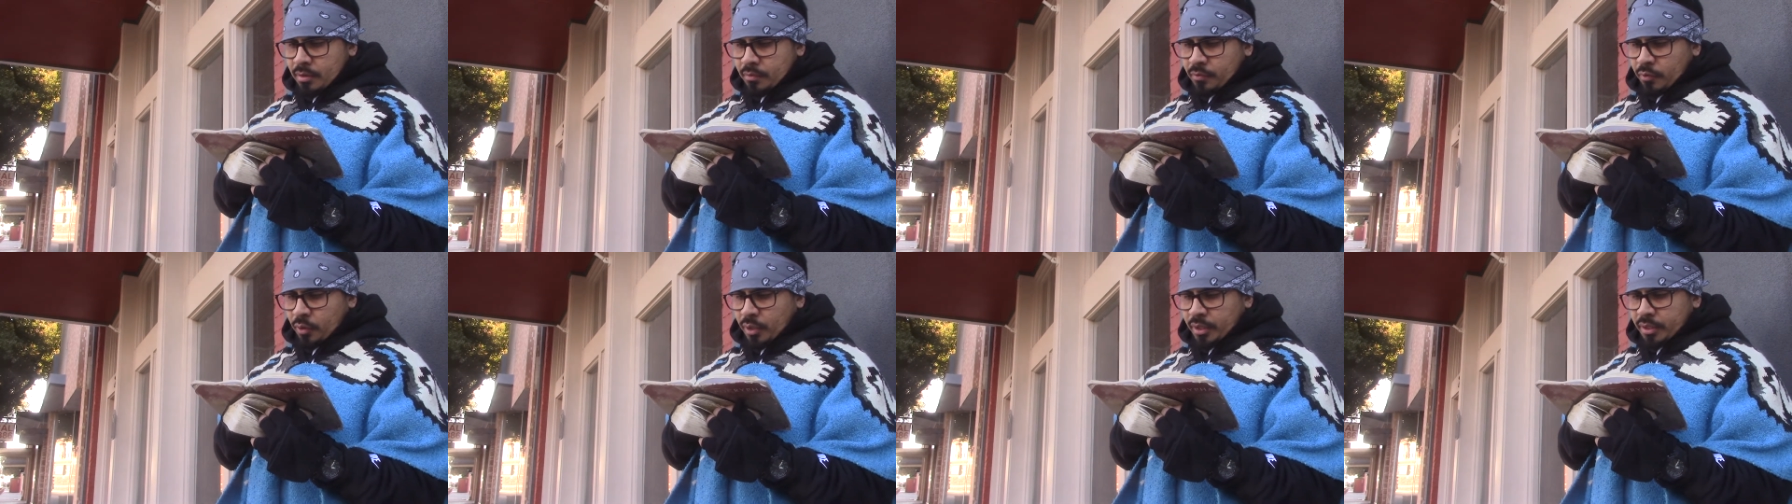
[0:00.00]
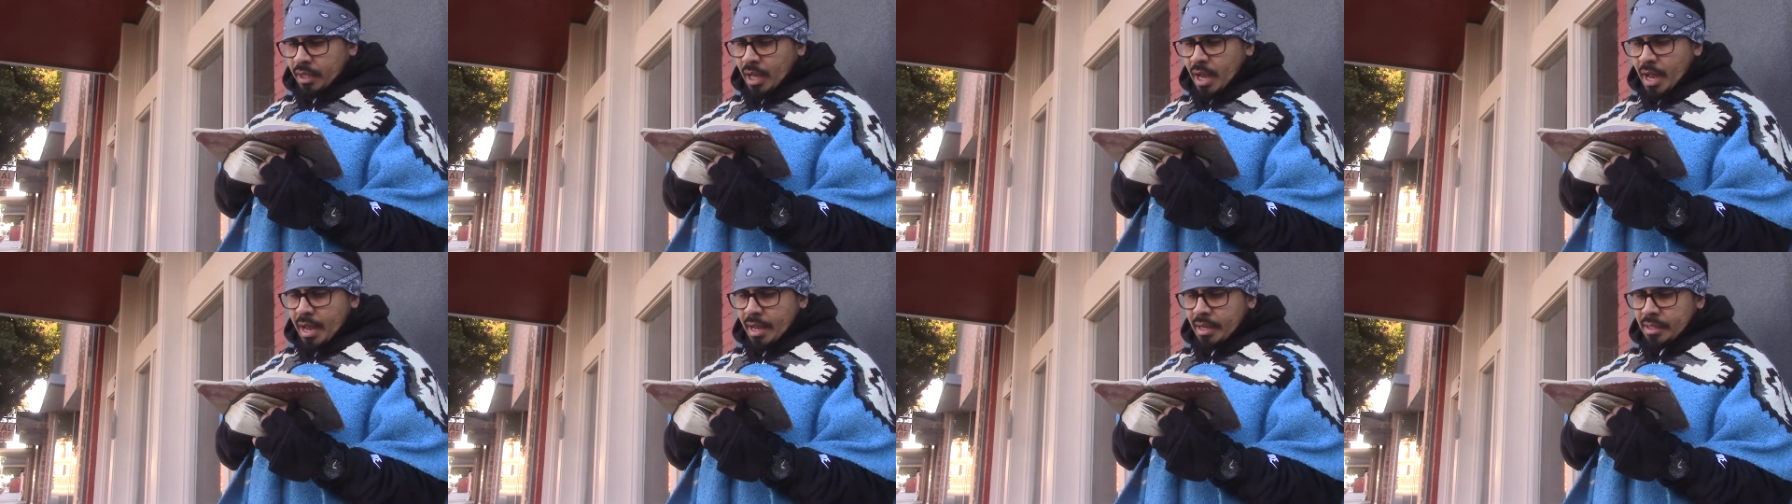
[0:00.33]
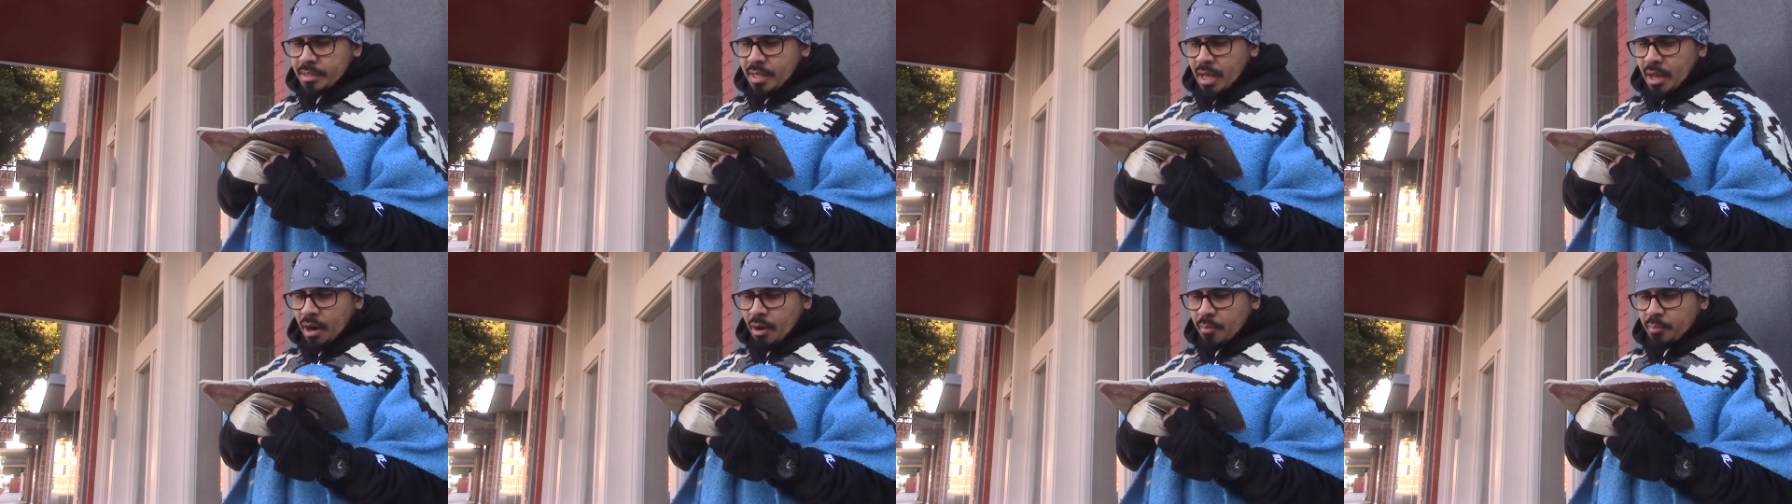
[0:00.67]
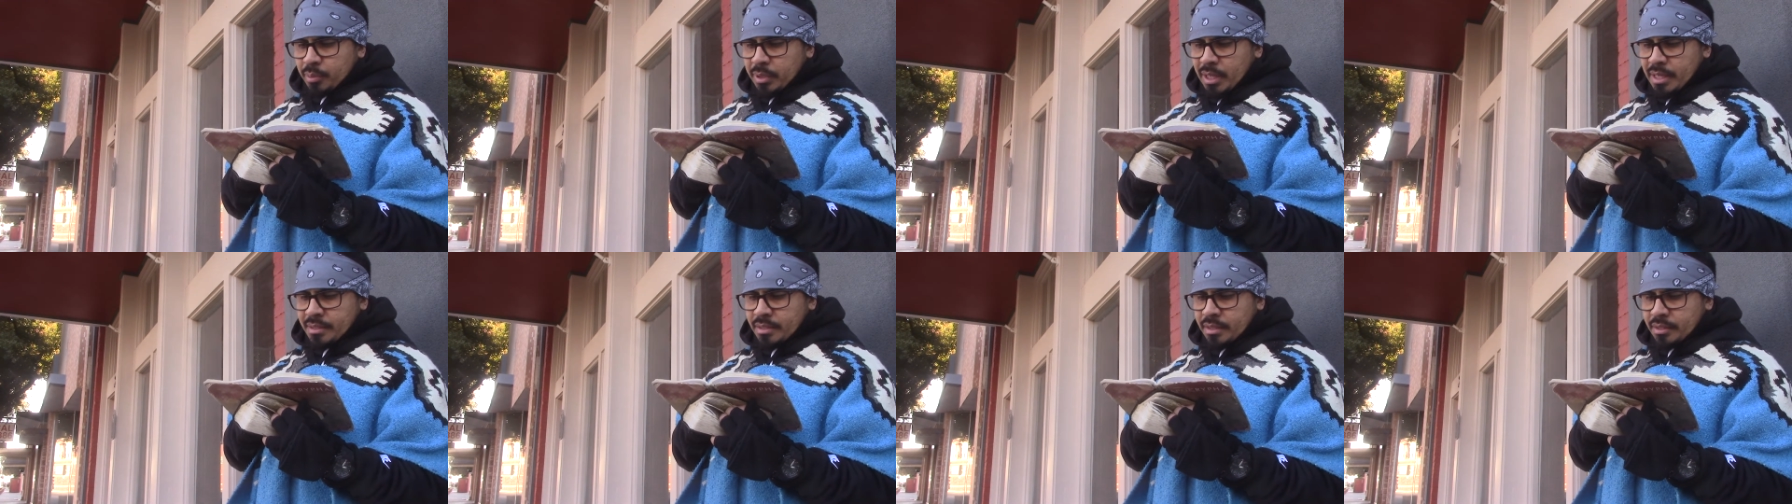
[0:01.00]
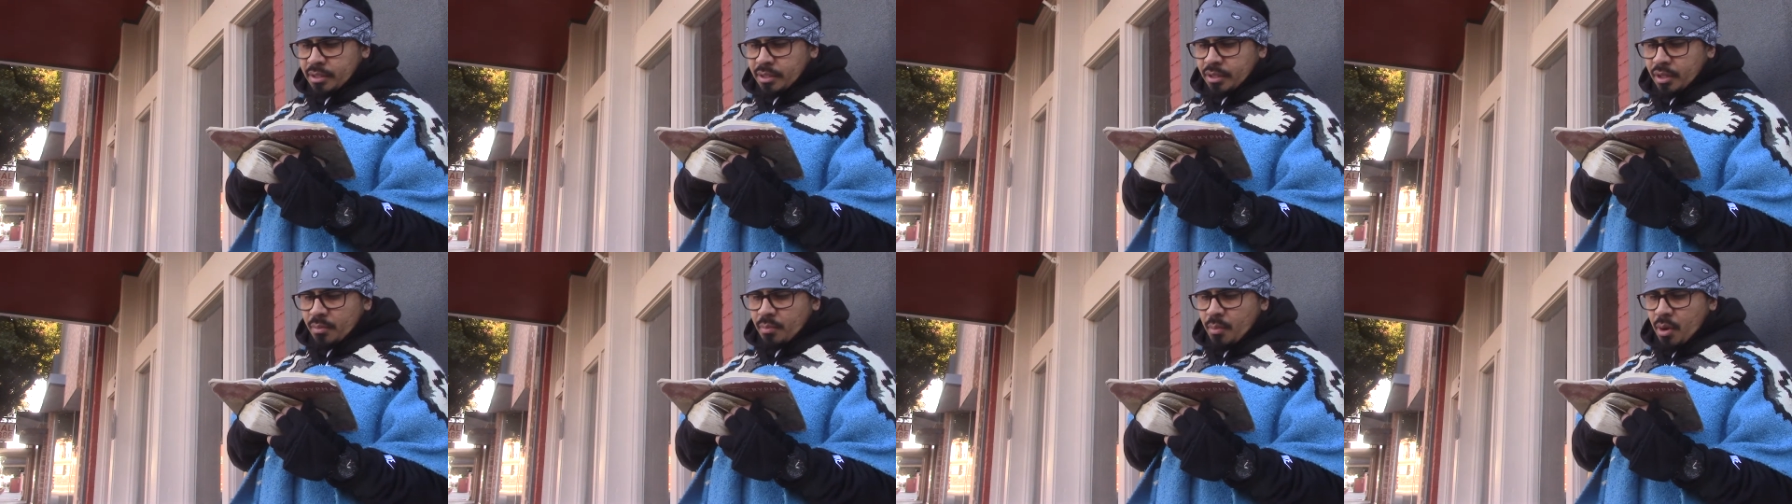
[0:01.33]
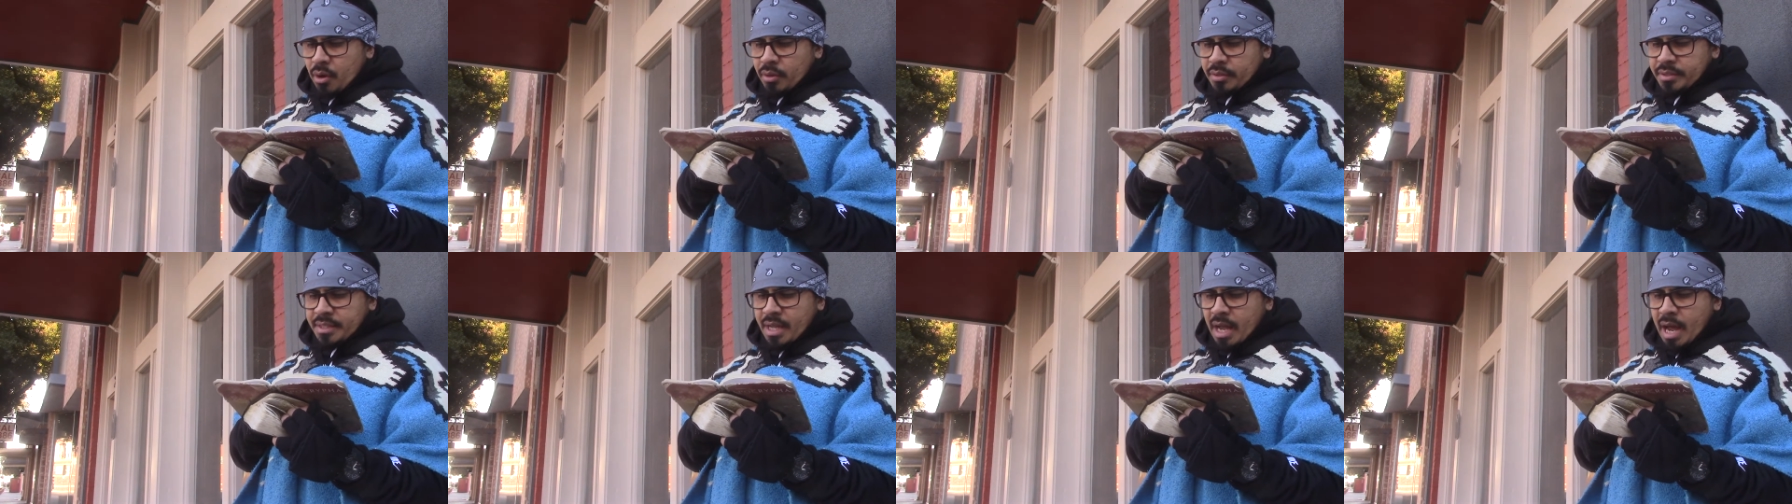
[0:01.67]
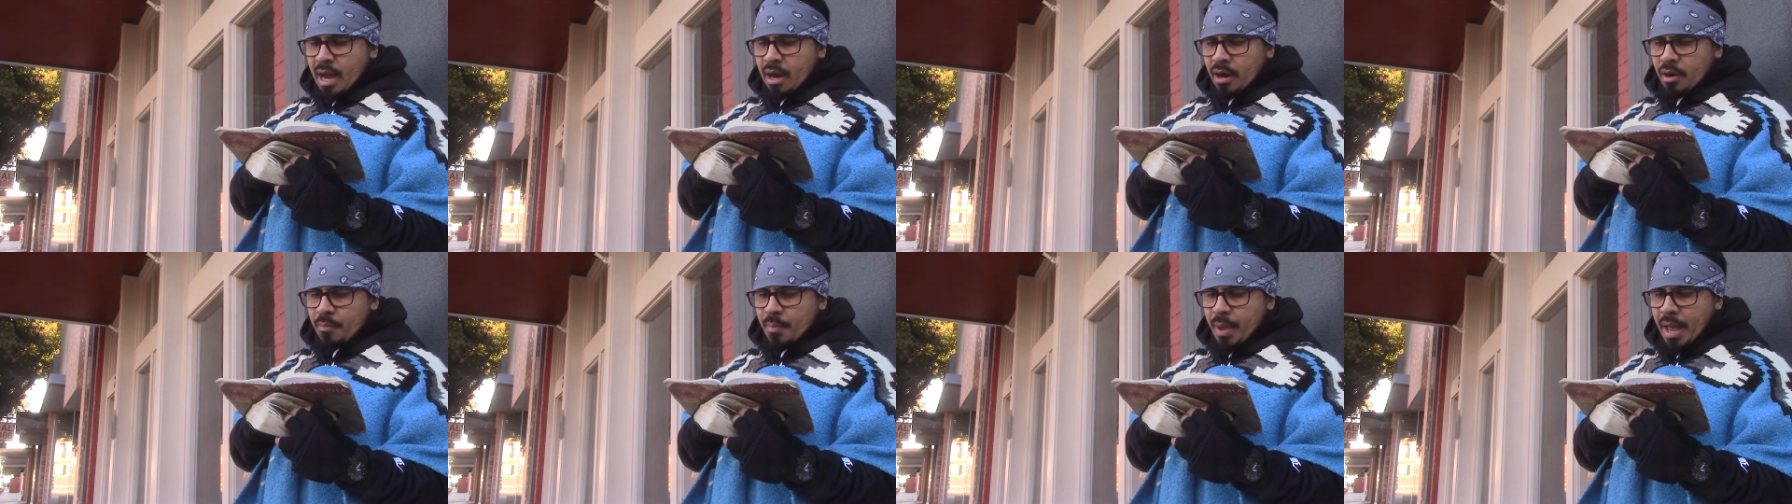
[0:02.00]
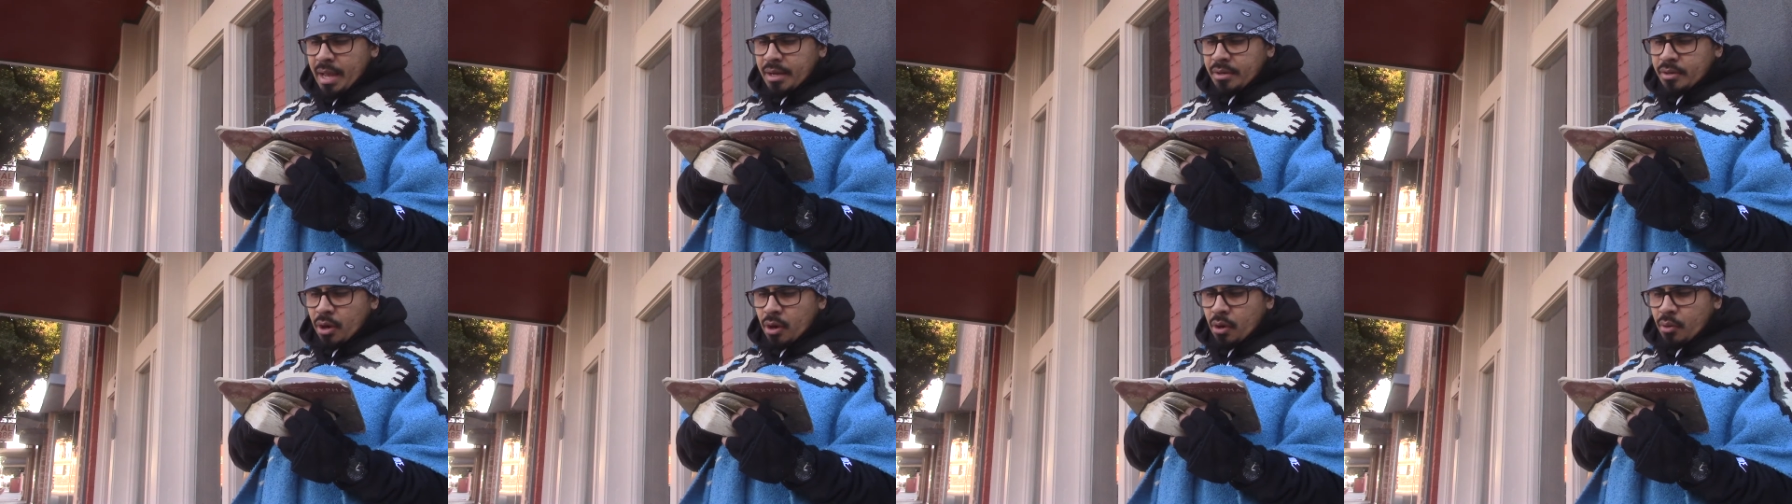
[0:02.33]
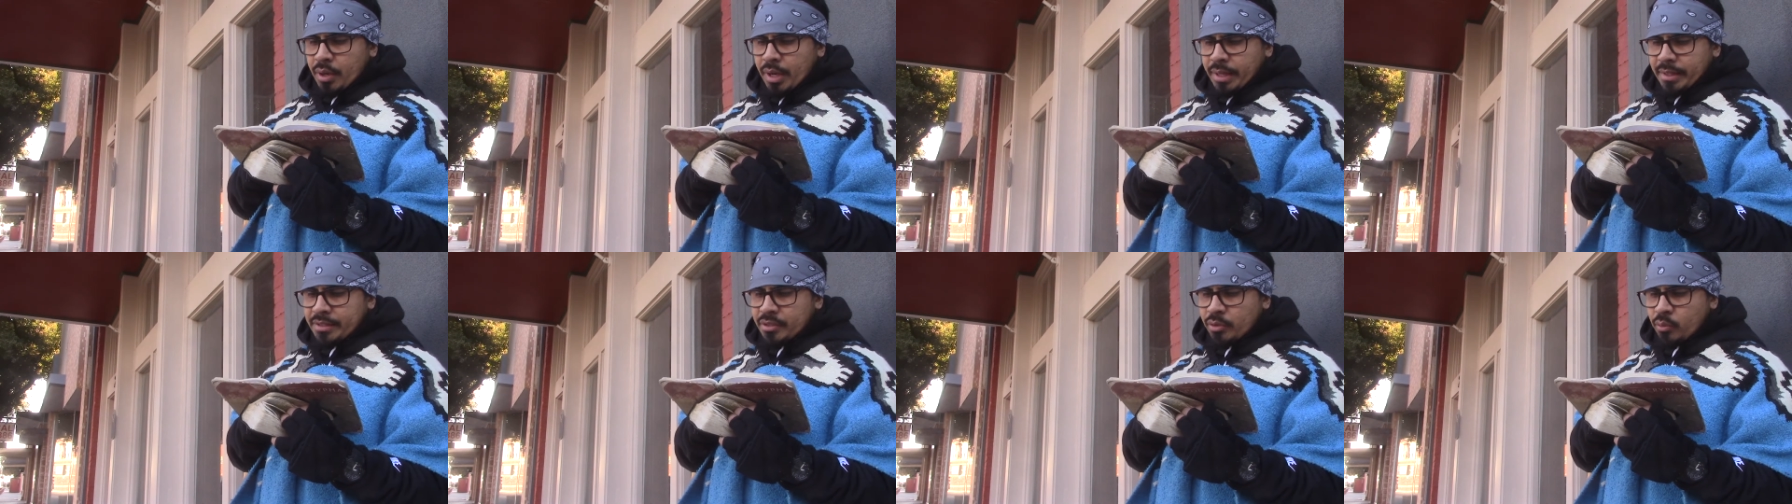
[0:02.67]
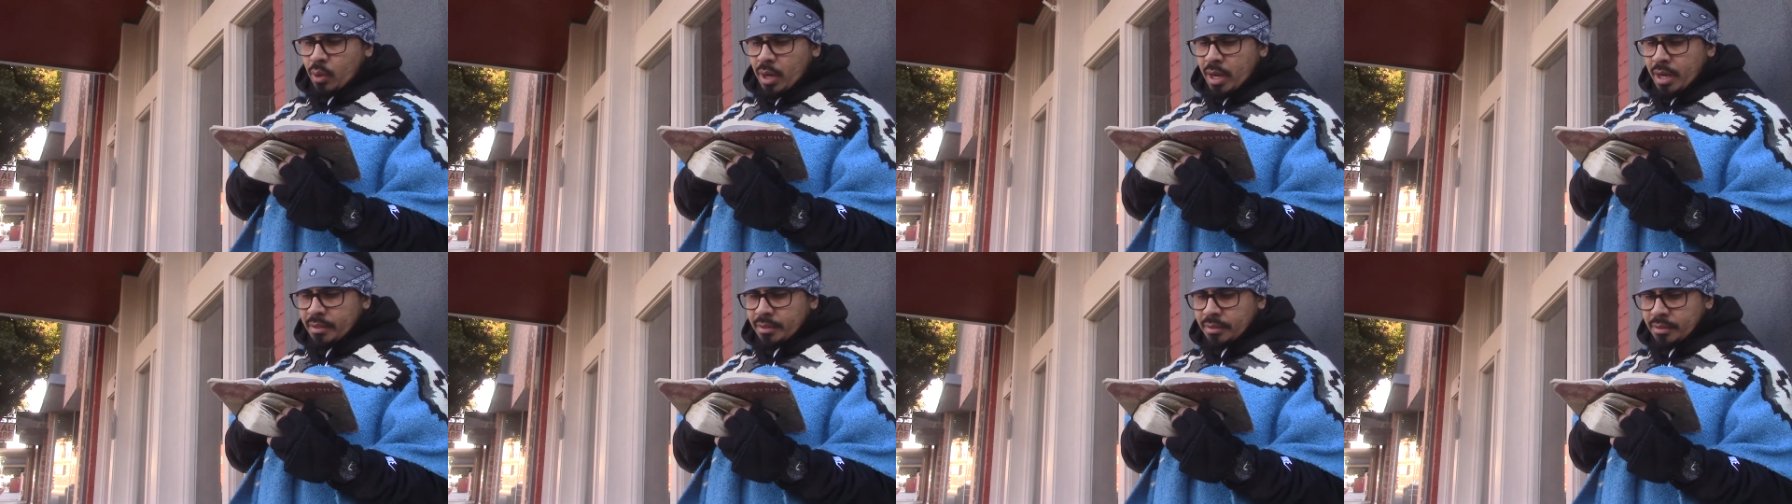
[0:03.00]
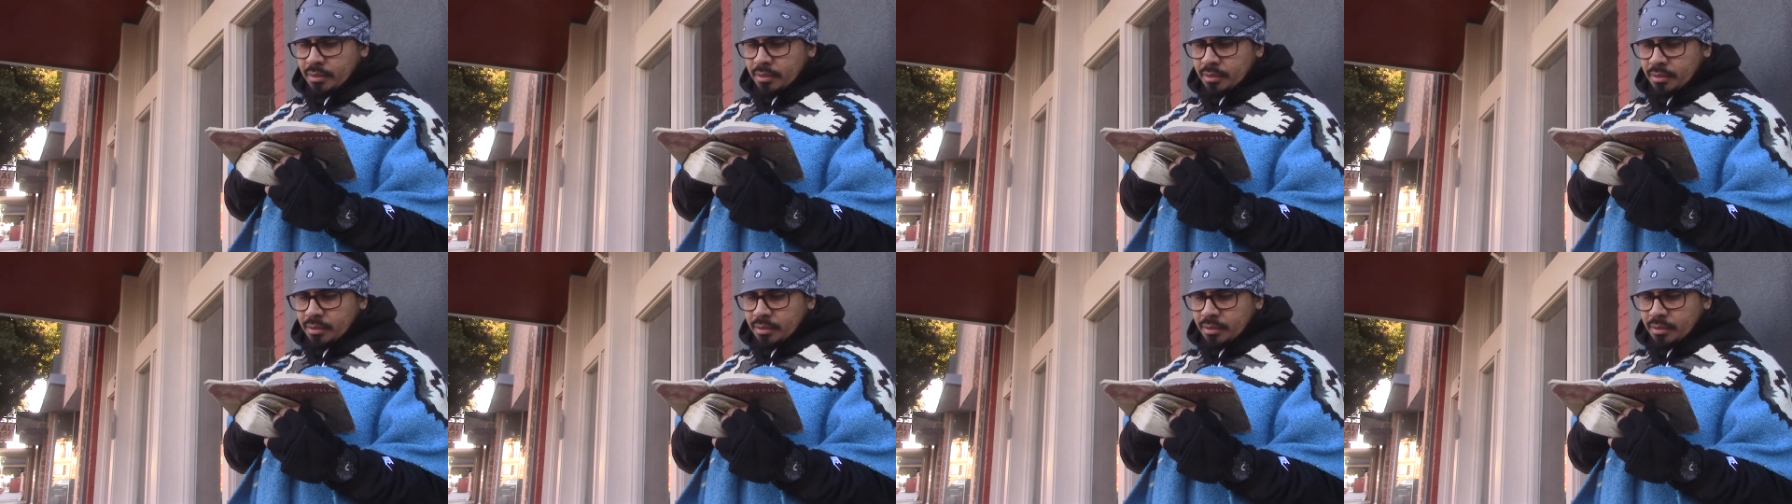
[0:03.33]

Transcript: for things that are pleasing to the Most High are made known unto us.